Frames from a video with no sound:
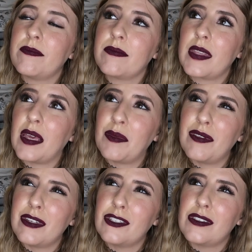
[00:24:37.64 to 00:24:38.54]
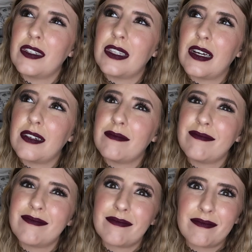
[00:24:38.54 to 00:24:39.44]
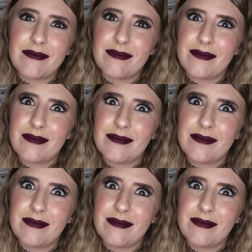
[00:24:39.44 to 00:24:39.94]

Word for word: I can't believe I just did that.